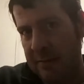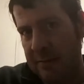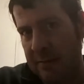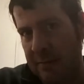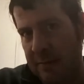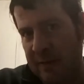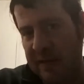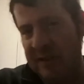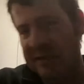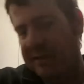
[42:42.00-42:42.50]

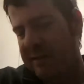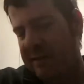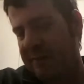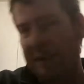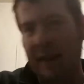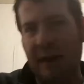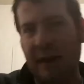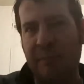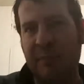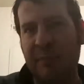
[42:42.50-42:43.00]
These
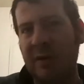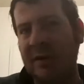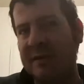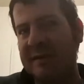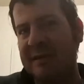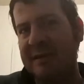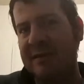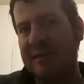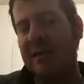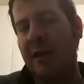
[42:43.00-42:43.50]
developers,
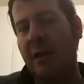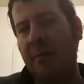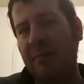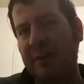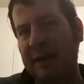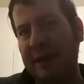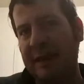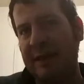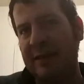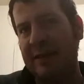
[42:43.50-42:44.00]
these
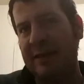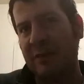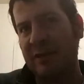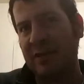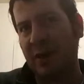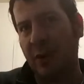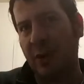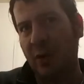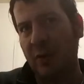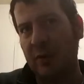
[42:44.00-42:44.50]
companies were
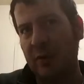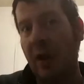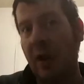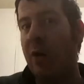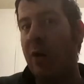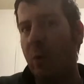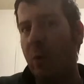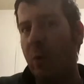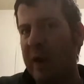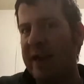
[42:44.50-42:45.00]
told,
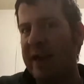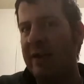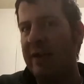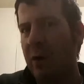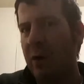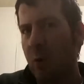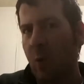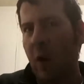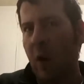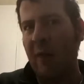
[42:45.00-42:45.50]
we
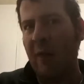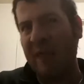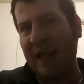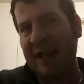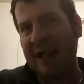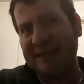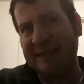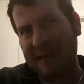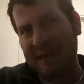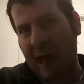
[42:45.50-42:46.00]
don't want
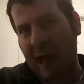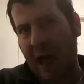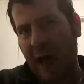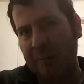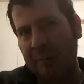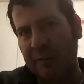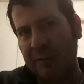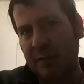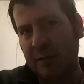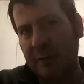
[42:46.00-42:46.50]
that
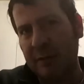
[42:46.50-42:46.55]
slop